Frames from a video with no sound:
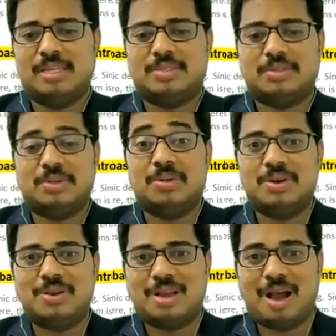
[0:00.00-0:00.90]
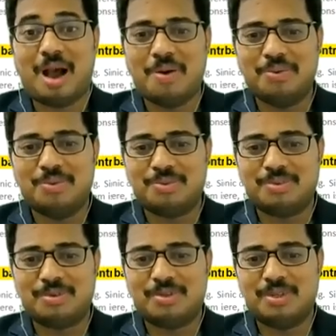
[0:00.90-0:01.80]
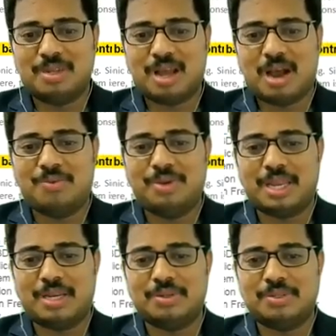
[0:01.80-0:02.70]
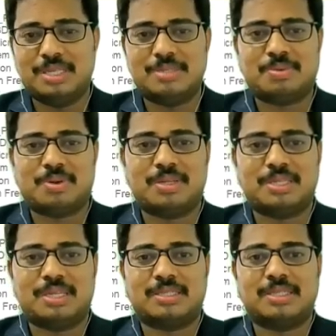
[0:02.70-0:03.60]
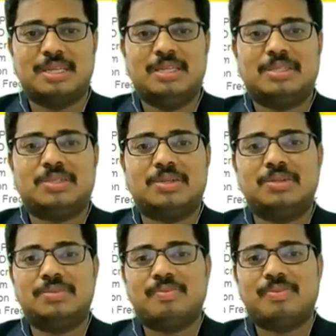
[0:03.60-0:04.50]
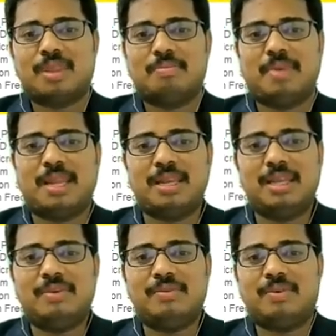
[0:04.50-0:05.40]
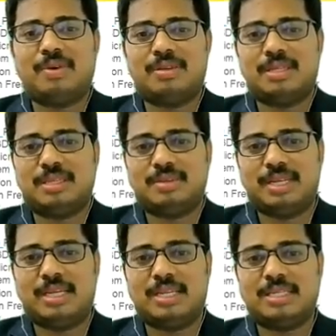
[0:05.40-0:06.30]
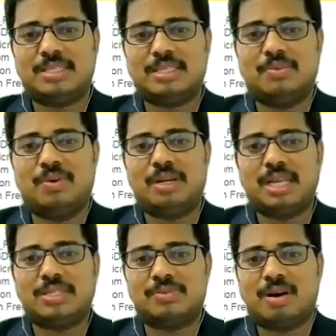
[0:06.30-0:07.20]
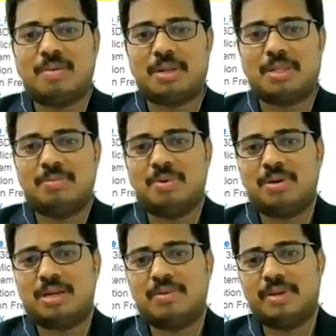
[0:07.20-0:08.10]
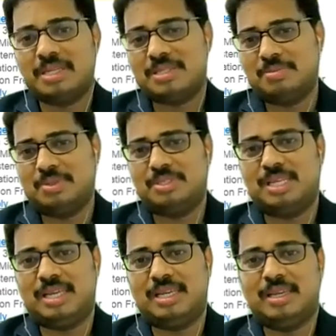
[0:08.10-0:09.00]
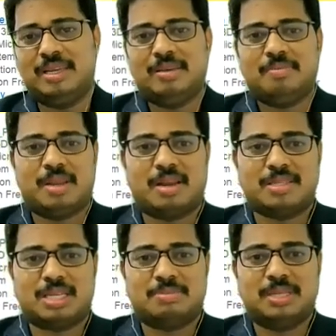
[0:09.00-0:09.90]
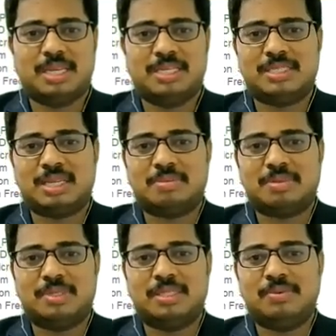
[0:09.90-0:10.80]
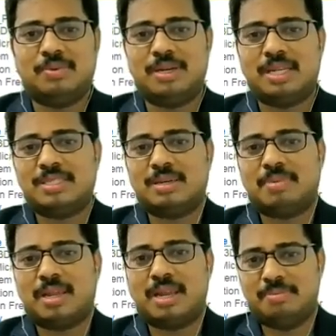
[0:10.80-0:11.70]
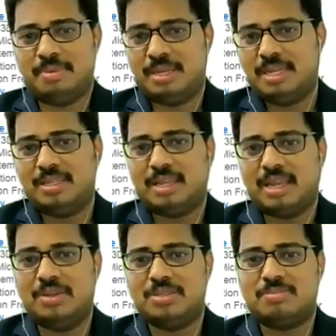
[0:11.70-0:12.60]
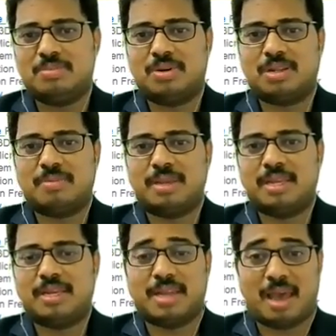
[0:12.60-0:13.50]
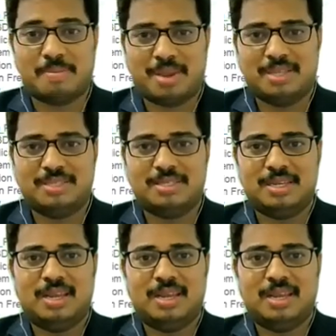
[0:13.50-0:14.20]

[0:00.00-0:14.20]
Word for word: So how how we can do this project? So mainly it increases the voltage to operate the motor very smoothly because of the interrupt with the voltage supply at begin, the individual motor may get damaged.